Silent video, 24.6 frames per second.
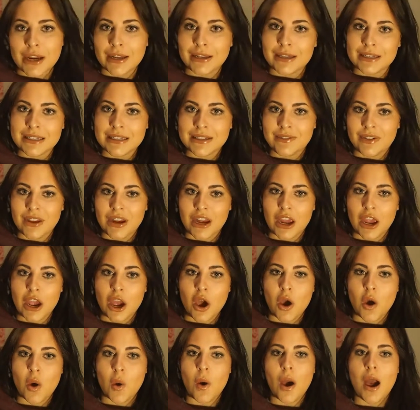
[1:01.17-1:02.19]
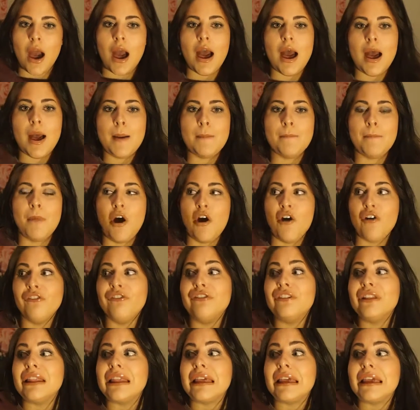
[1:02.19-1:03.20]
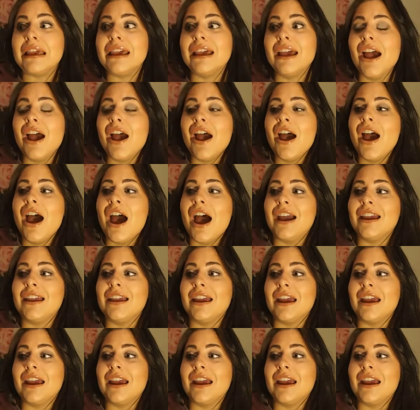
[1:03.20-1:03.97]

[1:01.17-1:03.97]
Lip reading: in this video. Hopefully I can